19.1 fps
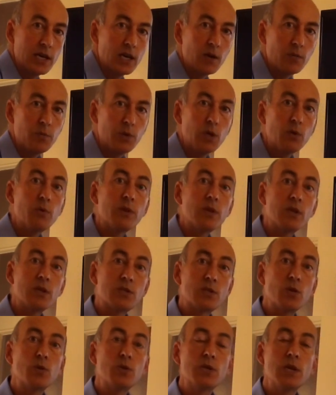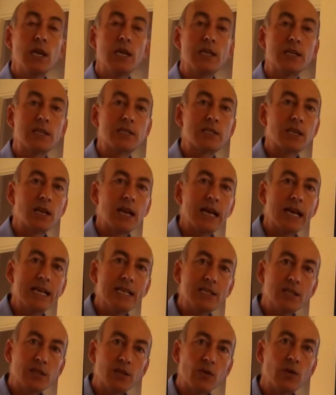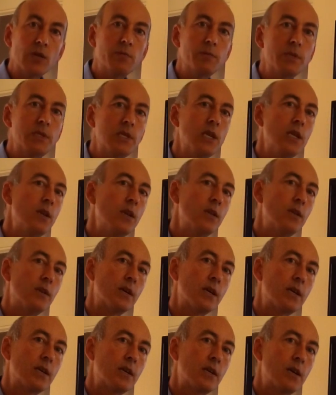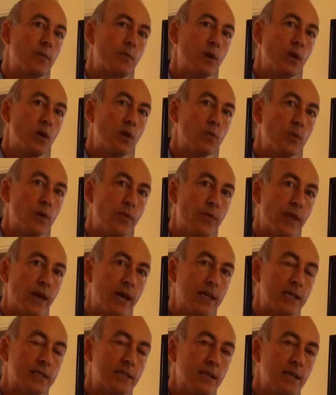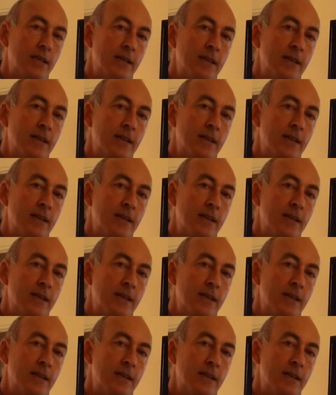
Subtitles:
help you with the associated slides and all the material that come along with that.